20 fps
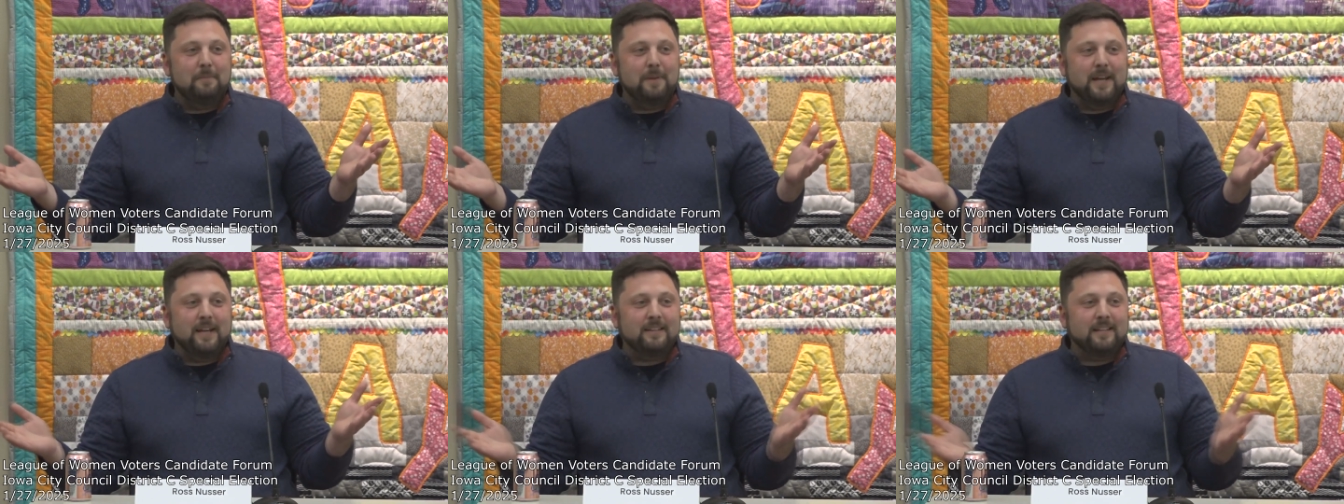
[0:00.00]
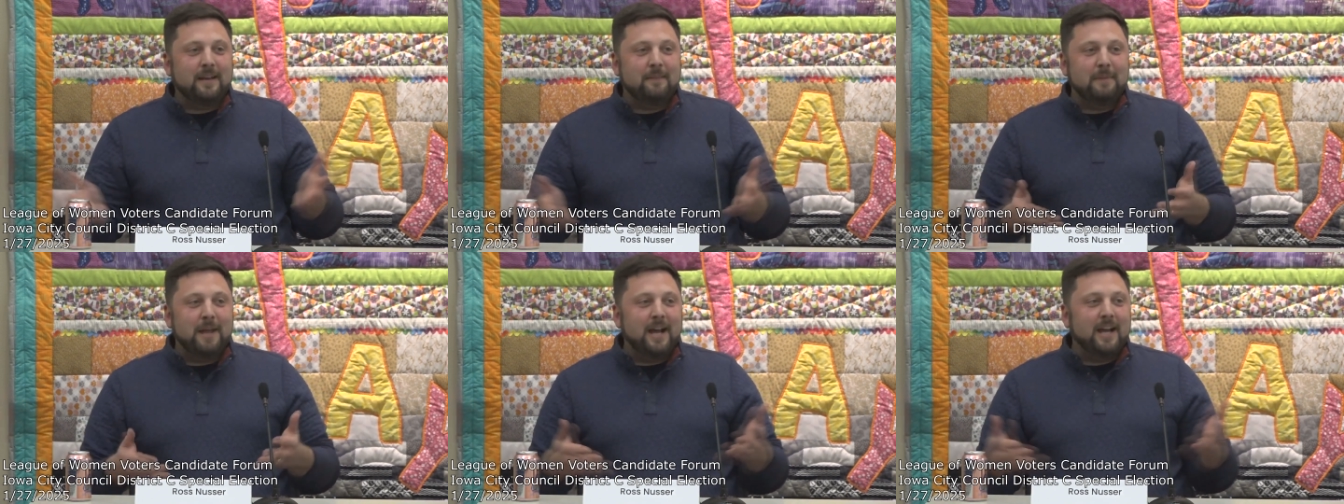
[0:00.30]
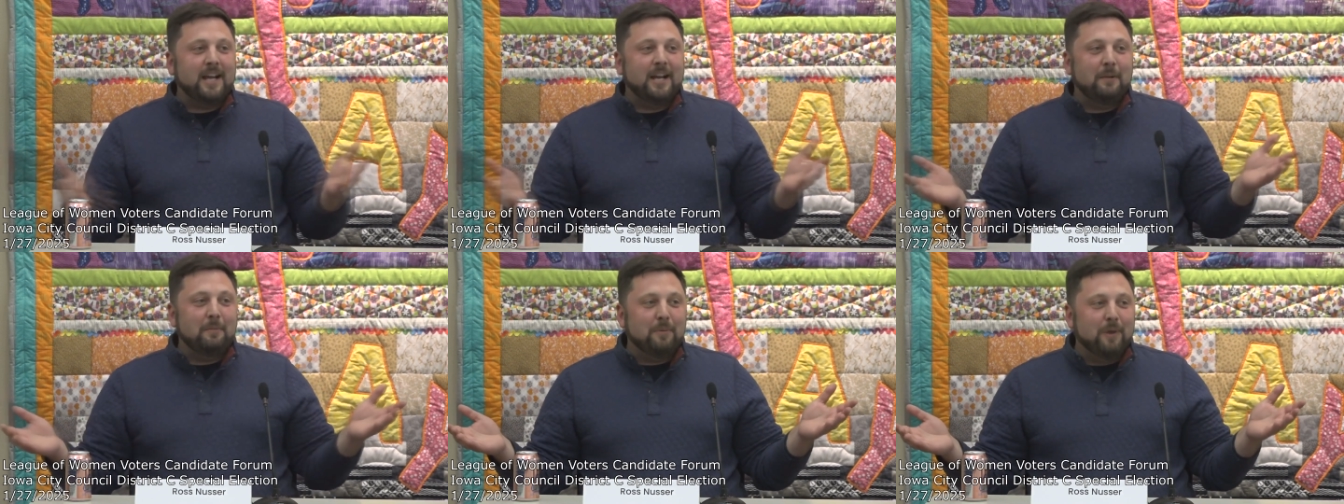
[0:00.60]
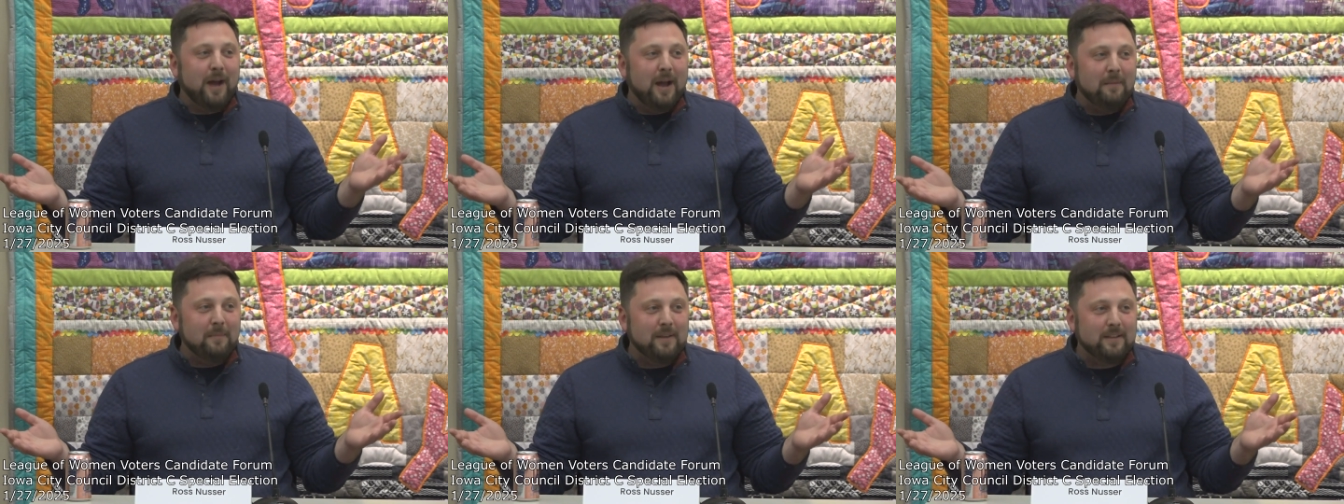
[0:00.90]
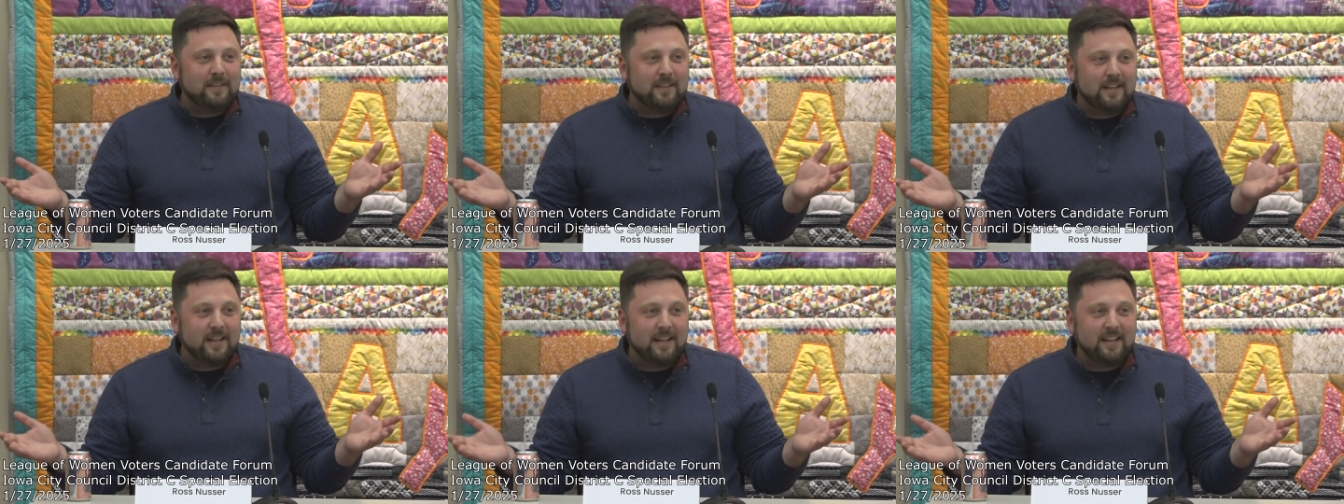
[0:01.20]
because I'm not going to
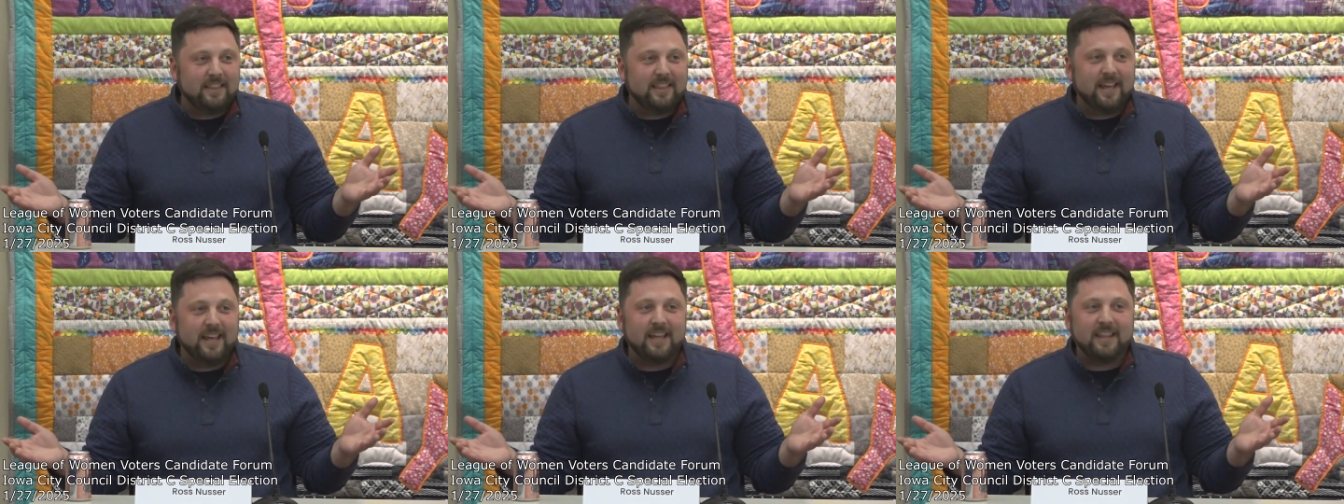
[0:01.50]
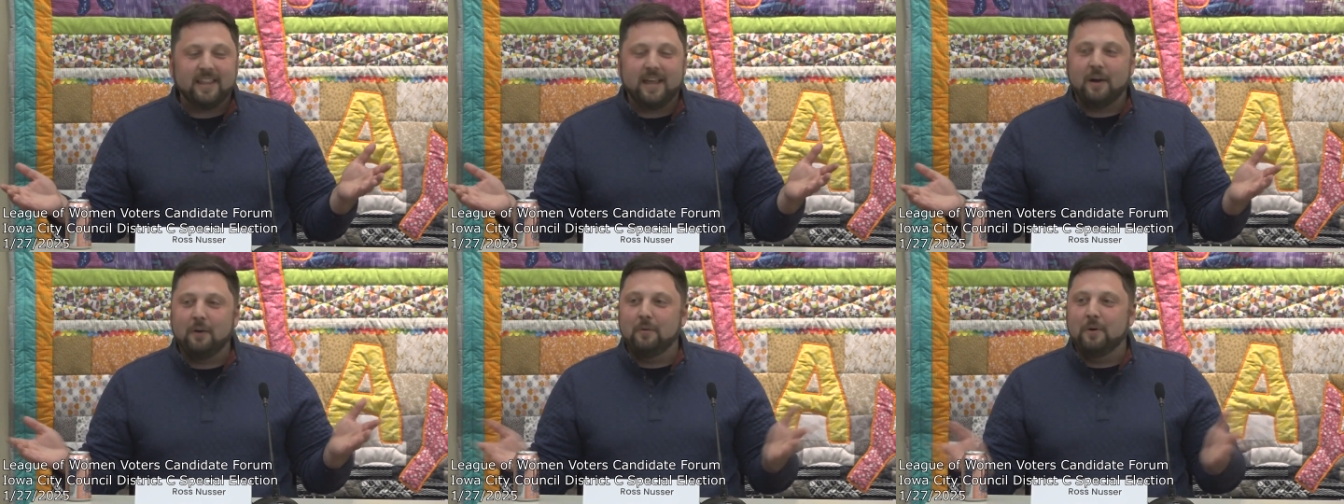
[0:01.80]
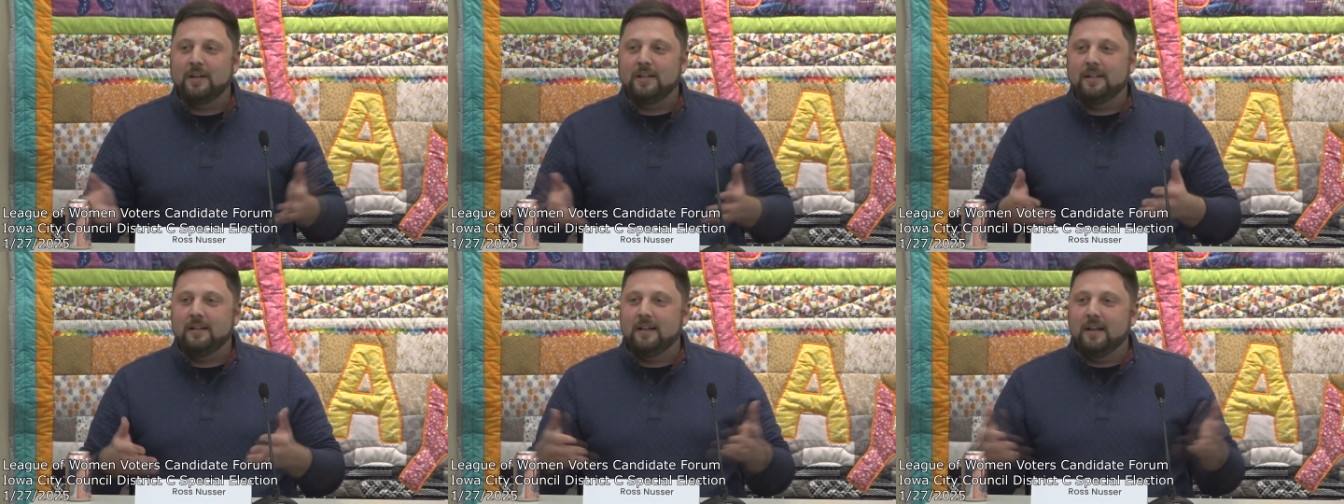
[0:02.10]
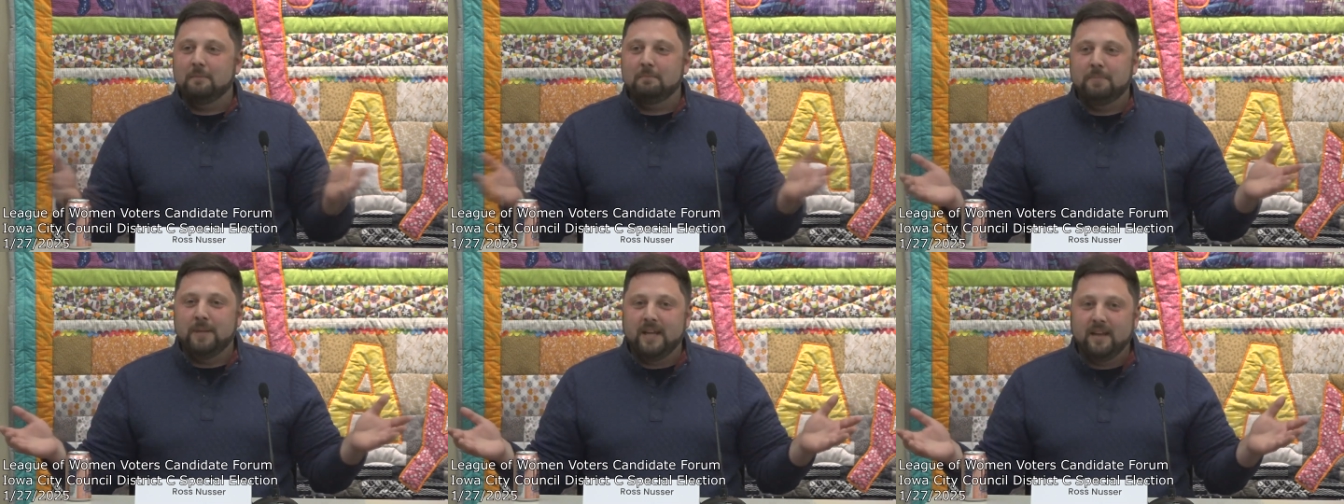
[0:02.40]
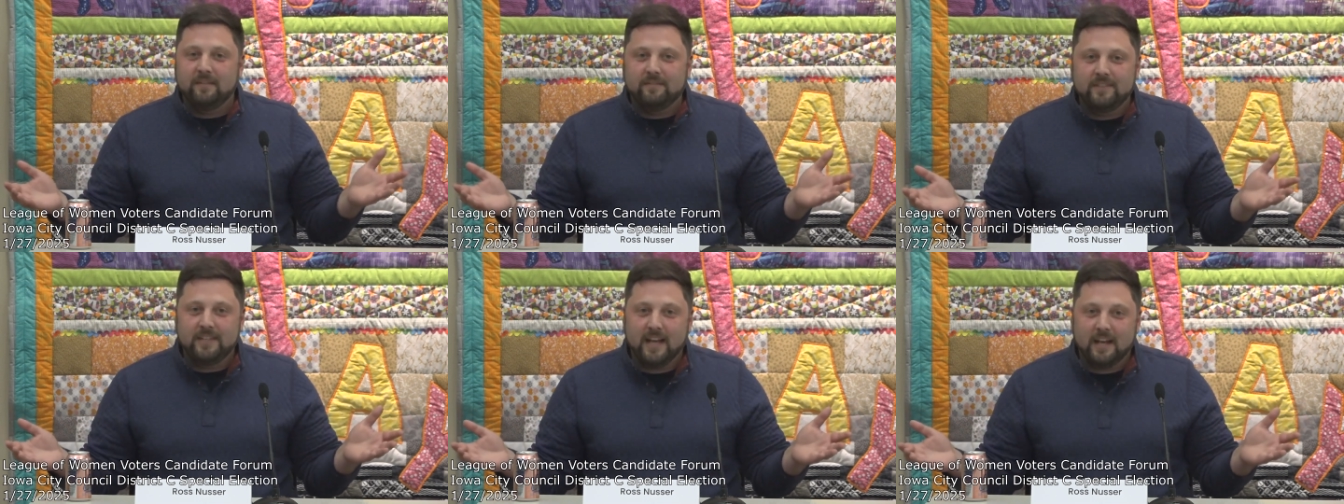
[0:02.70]
promise anything that would be
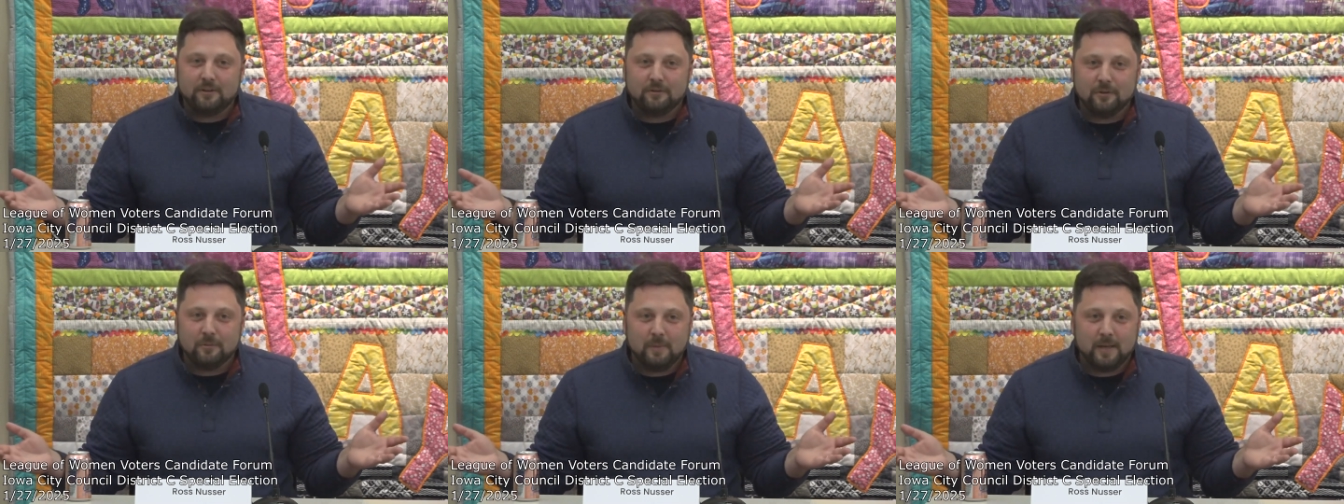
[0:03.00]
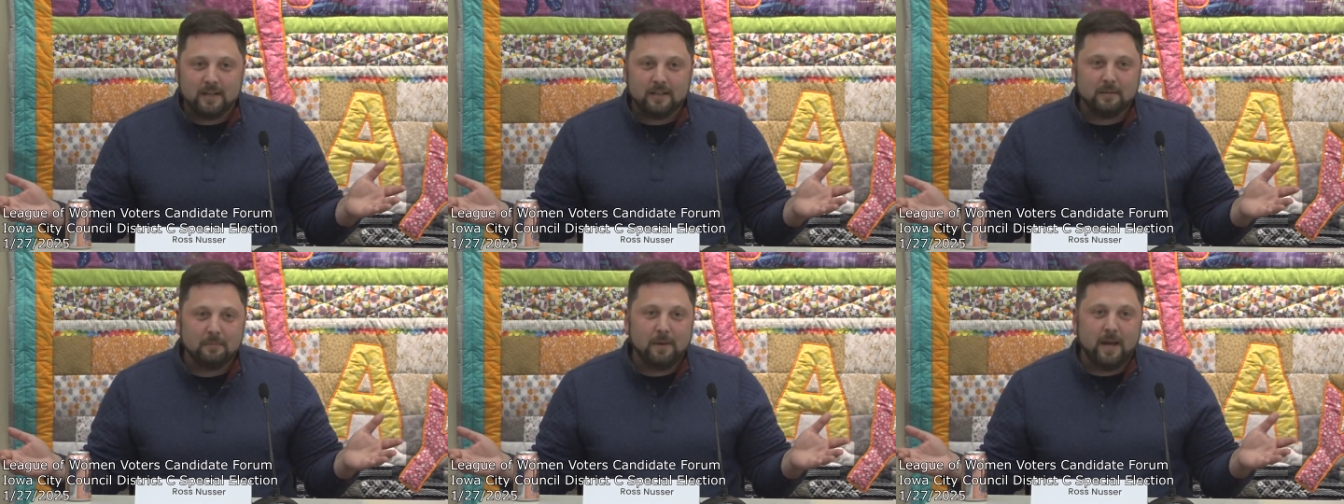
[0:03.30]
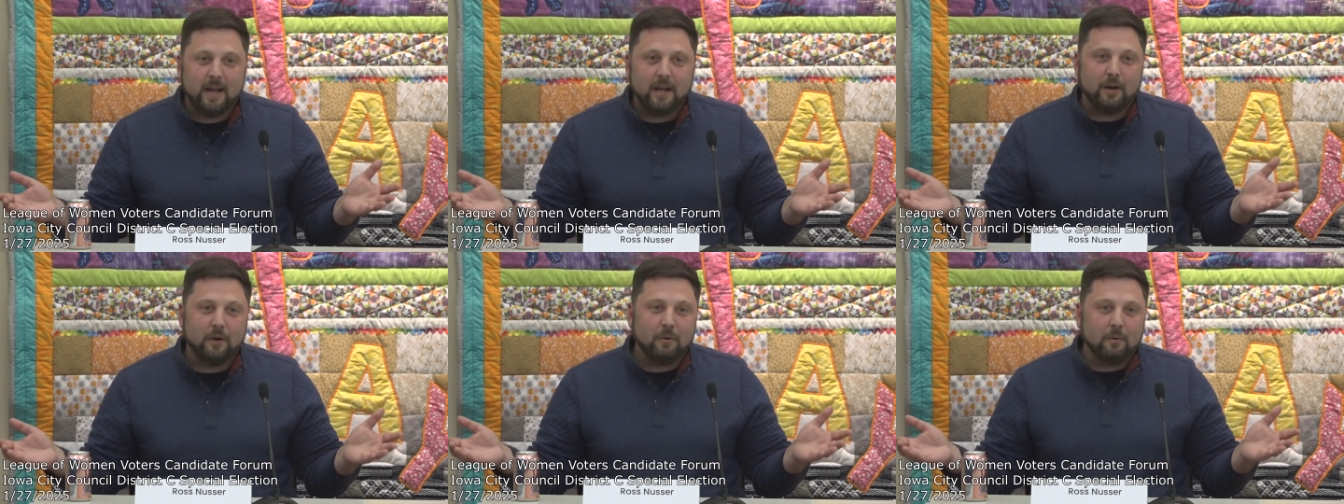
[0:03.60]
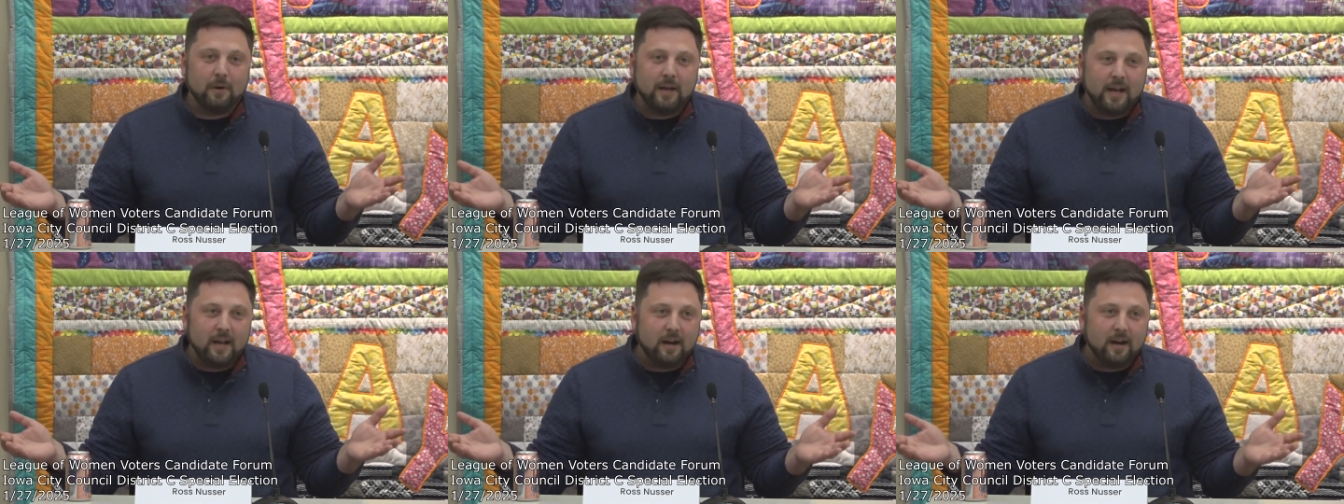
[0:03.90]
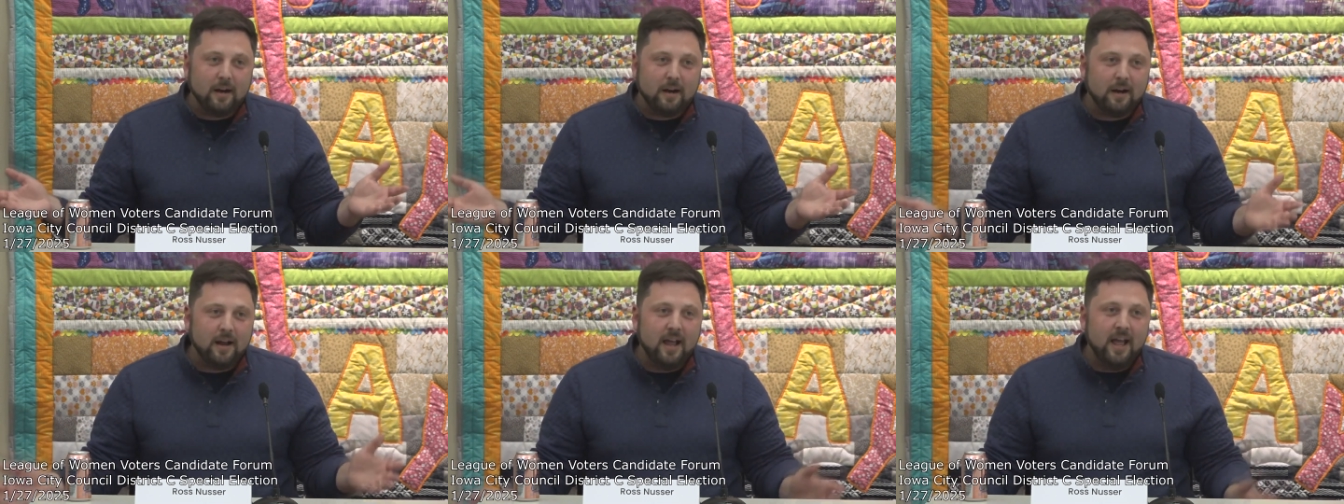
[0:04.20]
of detriment to my
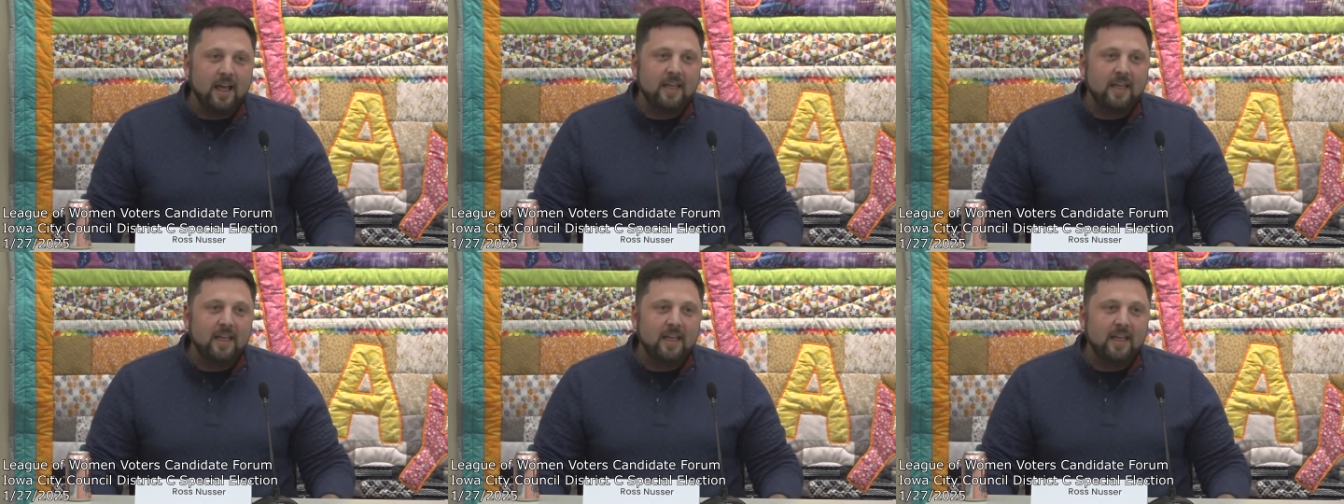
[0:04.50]
career.